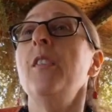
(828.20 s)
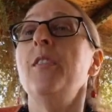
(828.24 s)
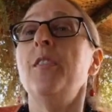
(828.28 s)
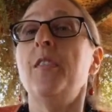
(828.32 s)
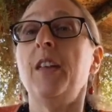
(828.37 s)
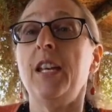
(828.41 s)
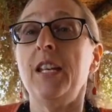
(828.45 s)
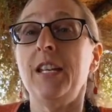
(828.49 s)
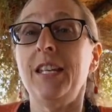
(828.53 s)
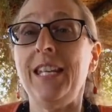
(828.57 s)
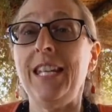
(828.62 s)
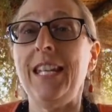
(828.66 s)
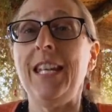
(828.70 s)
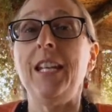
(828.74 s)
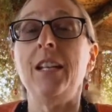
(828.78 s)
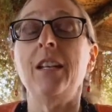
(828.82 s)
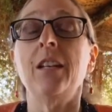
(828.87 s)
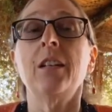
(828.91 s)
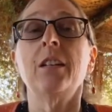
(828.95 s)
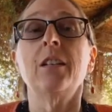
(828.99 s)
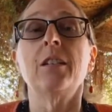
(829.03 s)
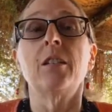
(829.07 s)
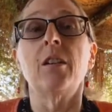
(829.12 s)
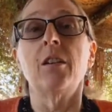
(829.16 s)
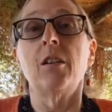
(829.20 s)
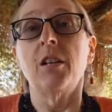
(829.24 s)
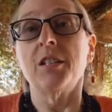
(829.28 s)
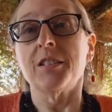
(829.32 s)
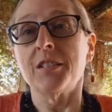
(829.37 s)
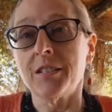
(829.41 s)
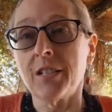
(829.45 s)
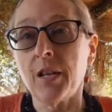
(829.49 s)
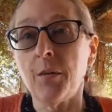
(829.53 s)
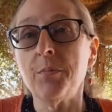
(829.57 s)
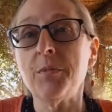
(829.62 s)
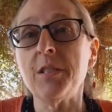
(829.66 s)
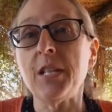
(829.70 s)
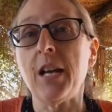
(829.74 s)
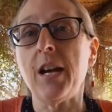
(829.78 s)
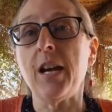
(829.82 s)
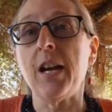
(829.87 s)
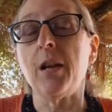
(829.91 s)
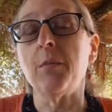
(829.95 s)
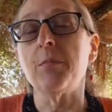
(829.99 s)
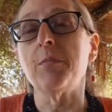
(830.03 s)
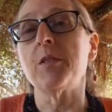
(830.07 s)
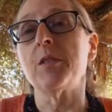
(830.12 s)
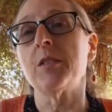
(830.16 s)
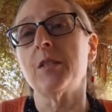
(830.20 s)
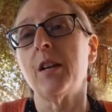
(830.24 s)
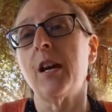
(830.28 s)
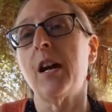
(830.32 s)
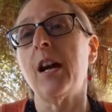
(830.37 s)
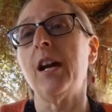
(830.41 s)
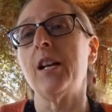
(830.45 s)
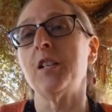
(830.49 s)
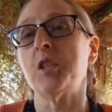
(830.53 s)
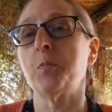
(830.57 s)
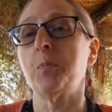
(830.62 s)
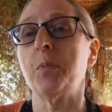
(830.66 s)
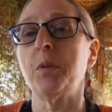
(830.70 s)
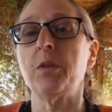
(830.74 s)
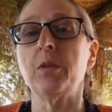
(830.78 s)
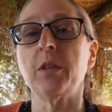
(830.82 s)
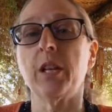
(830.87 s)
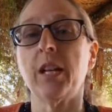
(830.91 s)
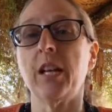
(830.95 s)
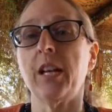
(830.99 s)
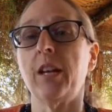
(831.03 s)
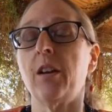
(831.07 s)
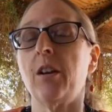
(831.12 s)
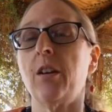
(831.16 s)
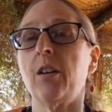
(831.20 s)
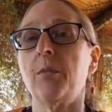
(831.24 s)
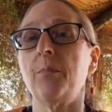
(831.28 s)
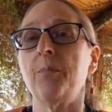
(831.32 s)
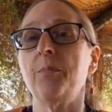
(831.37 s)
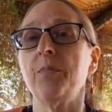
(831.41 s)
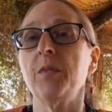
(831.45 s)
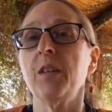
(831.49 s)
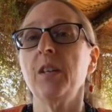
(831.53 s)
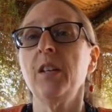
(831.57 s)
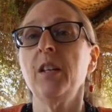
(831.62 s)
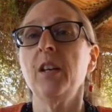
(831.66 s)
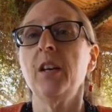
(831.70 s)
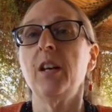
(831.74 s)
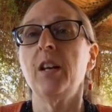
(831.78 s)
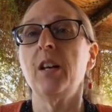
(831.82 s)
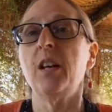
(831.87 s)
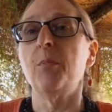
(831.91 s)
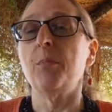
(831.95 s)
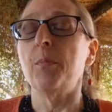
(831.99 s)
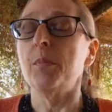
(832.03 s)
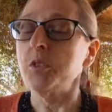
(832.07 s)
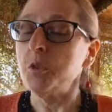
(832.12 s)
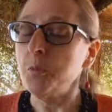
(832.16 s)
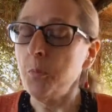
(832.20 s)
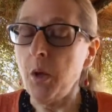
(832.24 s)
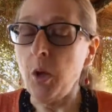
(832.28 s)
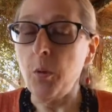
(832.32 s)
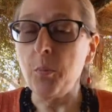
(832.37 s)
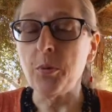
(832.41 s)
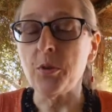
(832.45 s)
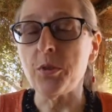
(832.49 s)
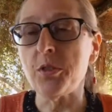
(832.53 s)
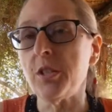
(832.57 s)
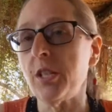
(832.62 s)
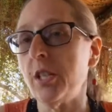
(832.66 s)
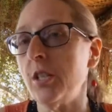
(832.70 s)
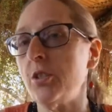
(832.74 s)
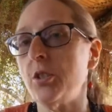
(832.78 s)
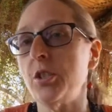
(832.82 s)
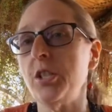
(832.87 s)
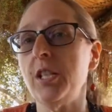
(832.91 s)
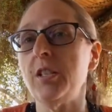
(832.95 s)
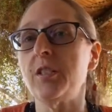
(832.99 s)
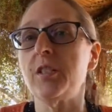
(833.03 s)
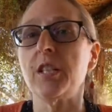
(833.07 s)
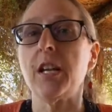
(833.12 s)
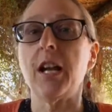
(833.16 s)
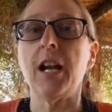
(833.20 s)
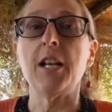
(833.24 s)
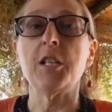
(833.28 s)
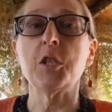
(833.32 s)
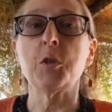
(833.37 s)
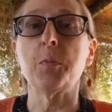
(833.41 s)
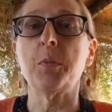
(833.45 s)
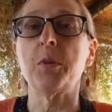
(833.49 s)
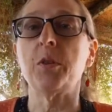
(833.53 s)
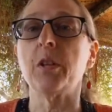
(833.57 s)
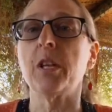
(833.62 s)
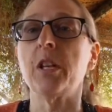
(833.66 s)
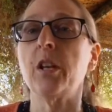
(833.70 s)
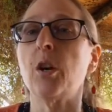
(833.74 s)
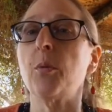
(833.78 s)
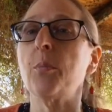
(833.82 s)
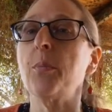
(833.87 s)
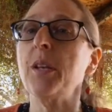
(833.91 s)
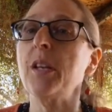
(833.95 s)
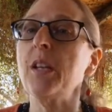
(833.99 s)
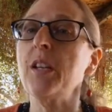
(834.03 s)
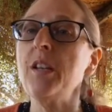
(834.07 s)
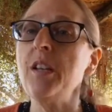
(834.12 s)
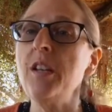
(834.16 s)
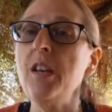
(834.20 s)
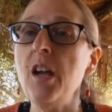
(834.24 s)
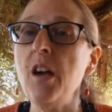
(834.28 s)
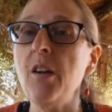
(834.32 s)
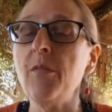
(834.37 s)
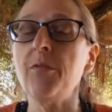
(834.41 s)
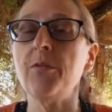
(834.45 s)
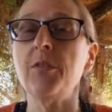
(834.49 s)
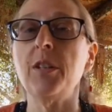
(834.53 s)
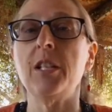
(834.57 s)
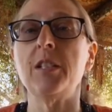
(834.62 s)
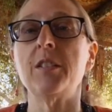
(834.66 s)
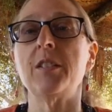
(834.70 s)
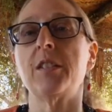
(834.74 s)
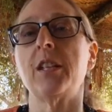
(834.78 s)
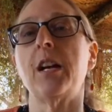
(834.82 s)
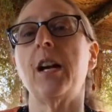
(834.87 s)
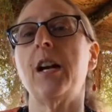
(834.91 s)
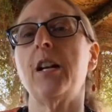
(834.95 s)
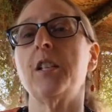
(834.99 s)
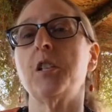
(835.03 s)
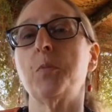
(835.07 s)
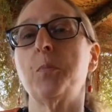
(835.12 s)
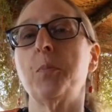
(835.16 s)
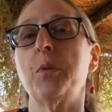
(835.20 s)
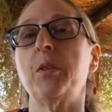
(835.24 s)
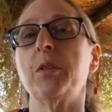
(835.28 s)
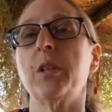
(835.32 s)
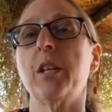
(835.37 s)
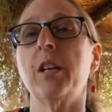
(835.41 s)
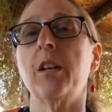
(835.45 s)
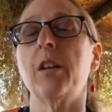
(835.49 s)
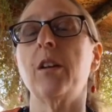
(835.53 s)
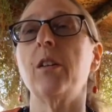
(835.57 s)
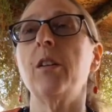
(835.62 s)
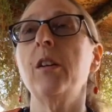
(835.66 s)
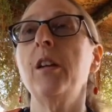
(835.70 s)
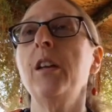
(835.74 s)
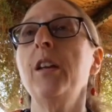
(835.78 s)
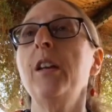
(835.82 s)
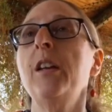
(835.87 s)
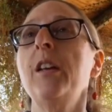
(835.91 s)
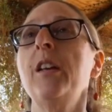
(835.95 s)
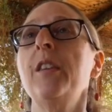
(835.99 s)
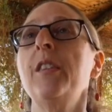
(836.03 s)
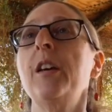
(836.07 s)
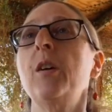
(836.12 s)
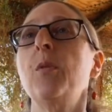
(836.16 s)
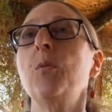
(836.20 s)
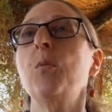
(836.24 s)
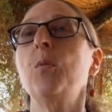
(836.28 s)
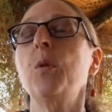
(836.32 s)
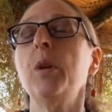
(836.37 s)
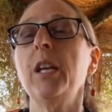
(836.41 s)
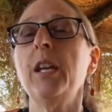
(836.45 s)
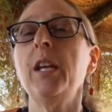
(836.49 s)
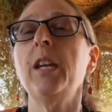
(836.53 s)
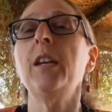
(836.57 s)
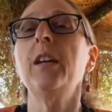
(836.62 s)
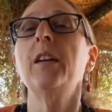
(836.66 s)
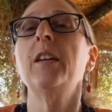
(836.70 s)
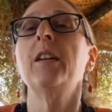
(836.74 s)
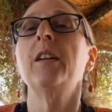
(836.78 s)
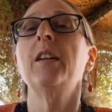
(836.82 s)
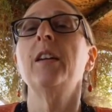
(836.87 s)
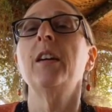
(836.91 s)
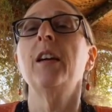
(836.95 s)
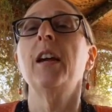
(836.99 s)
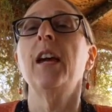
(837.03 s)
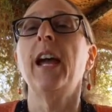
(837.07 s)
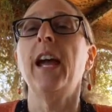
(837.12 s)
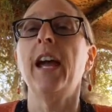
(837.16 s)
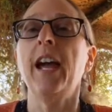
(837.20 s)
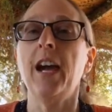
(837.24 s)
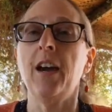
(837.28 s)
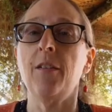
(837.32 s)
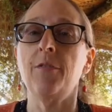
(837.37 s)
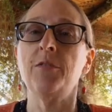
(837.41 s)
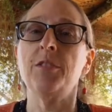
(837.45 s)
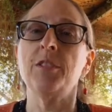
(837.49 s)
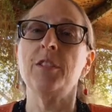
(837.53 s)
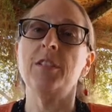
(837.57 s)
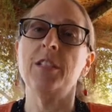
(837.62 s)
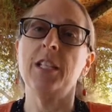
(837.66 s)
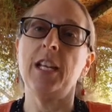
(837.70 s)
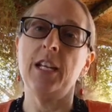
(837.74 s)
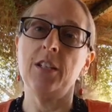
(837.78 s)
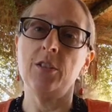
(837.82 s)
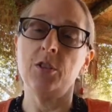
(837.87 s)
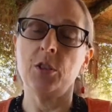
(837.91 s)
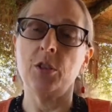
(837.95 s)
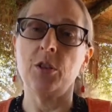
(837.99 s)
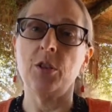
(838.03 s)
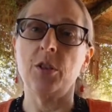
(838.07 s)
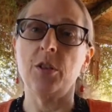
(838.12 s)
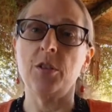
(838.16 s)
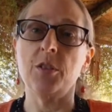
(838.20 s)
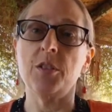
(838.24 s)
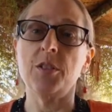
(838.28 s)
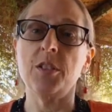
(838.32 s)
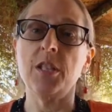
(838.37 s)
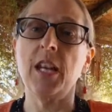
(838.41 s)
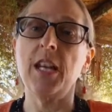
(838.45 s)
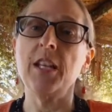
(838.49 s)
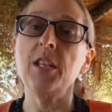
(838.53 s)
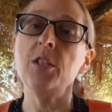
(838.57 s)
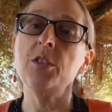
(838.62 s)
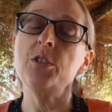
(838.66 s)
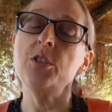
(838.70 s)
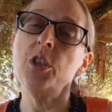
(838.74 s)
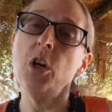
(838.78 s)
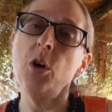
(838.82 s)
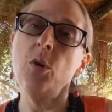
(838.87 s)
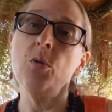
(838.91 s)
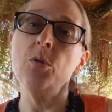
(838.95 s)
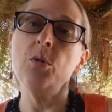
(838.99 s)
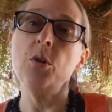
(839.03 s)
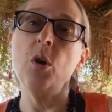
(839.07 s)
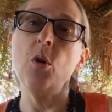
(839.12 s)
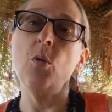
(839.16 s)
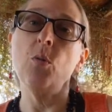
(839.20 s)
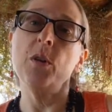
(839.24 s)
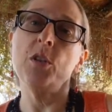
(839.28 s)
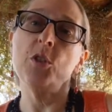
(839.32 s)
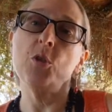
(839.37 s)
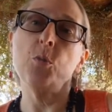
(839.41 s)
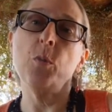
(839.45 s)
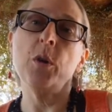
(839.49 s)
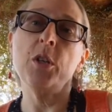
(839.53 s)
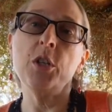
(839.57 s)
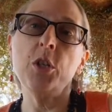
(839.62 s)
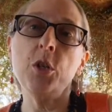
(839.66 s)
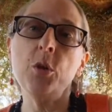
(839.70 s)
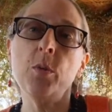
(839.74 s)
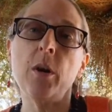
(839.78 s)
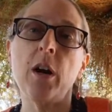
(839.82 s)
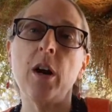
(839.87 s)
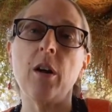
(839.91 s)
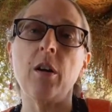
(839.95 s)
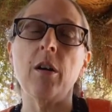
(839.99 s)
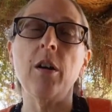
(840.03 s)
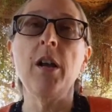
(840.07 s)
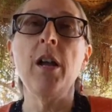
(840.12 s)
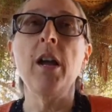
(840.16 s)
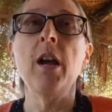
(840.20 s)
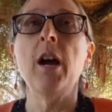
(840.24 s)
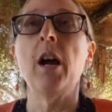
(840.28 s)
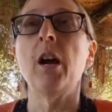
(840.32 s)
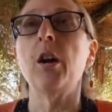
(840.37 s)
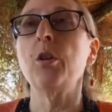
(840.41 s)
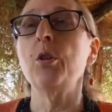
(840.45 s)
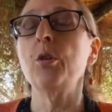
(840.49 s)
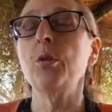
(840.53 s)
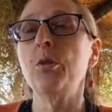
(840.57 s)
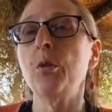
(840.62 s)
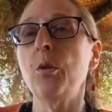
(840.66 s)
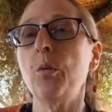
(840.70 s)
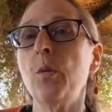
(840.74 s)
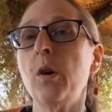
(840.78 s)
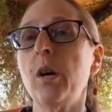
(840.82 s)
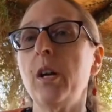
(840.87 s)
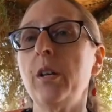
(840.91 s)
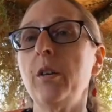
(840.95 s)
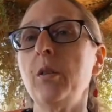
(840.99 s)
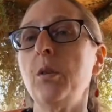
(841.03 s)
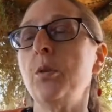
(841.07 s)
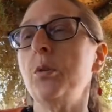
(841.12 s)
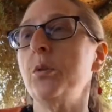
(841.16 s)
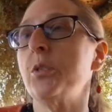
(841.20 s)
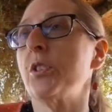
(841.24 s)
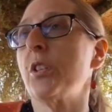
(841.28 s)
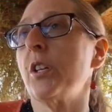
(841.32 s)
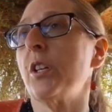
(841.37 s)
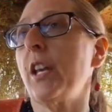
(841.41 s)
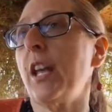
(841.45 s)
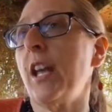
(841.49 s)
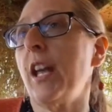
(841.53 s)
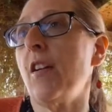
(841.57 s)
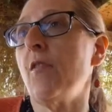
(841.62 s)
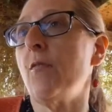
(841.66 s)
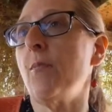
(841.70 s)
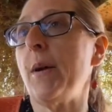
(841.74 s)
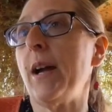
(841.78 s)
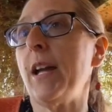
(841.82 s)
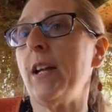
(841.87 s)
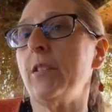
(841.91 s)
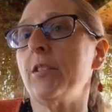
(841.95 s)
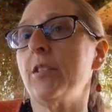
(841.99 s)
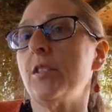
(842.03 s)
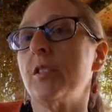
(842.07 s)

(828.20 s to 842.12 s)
they need sometimes hospital care. A small percentage needs the hospital care, but enough needs the hospital care that we have to take turns. And you don't know which one you are. Are you the one who is going to have mild